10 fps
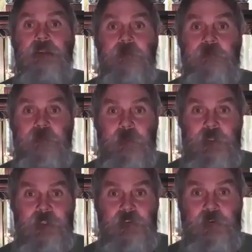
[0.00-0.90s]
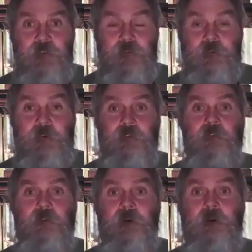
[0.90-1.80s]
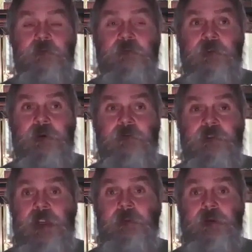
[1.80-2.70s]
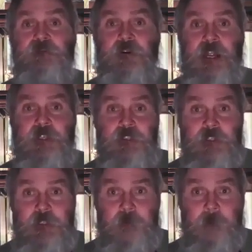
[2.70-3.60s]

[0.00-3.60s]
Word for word: And from a dysfunction, from a from a family of